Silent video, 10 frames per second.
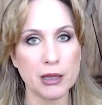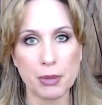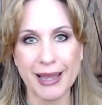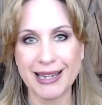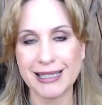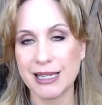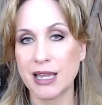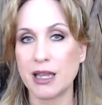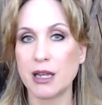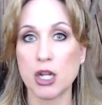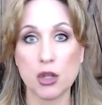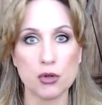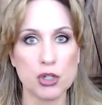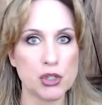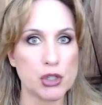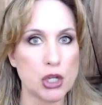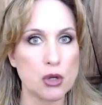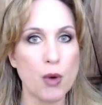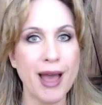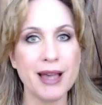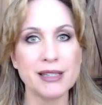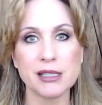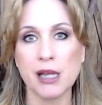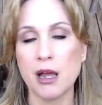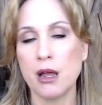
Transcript: the planes in neither does the us